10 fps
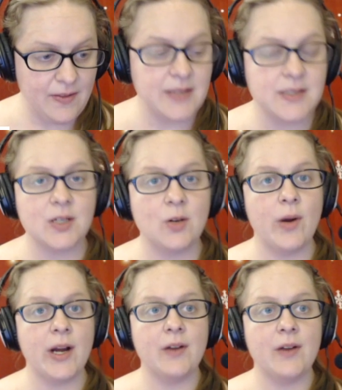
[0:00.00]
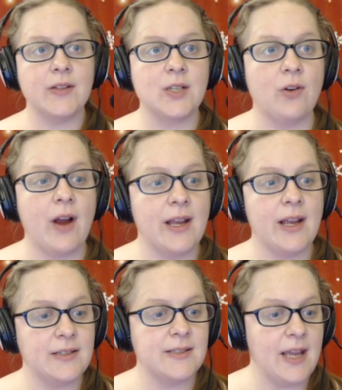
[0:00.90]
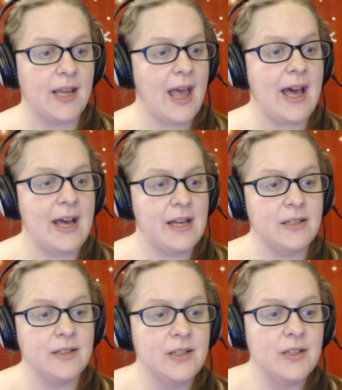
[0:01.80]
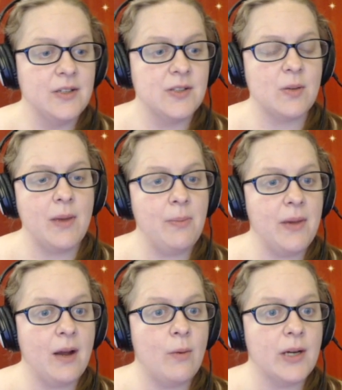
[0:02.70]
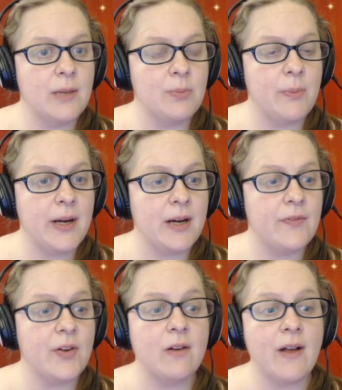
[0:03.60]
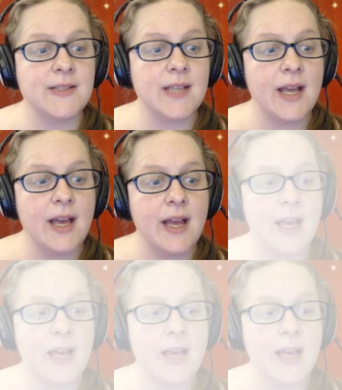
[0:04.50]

clicking that square that's gray and say Add. So maybe I want to prepare for